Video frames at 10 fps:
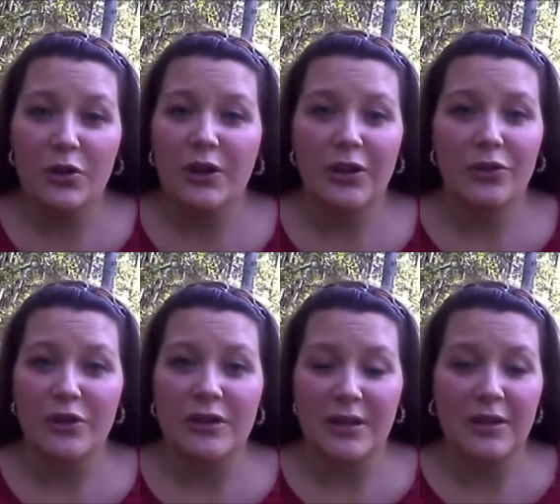You can either
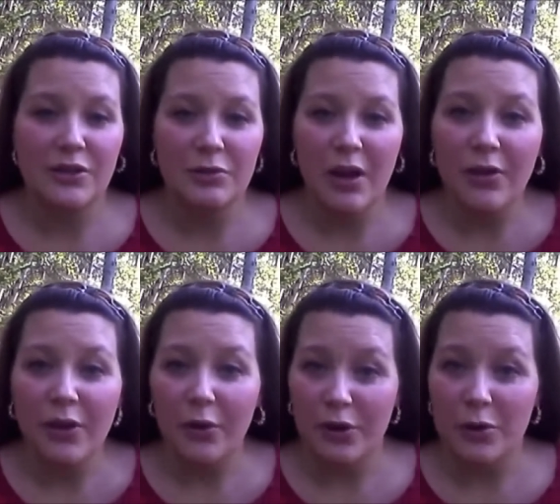just sit and do
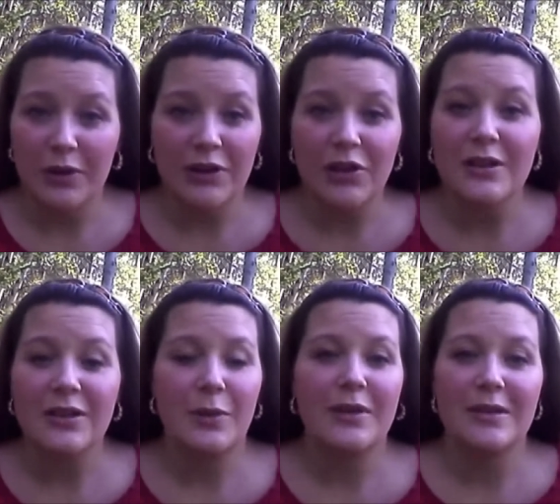nothing, or you can adjust.
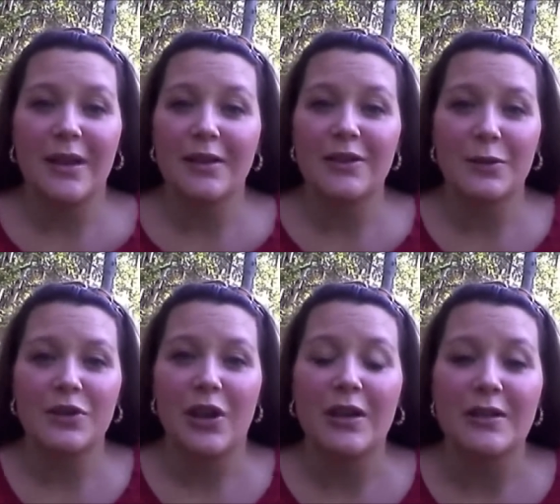So I decided to
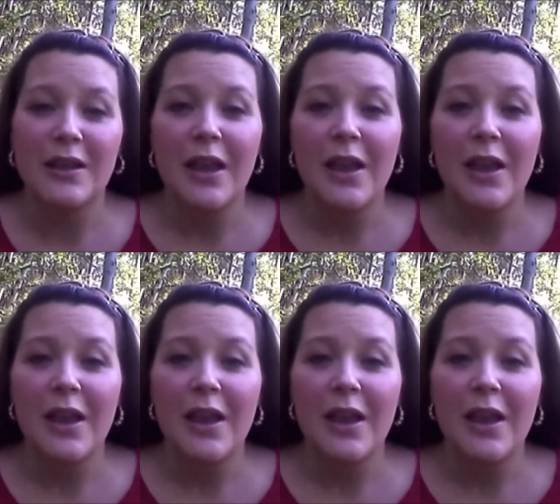adjust.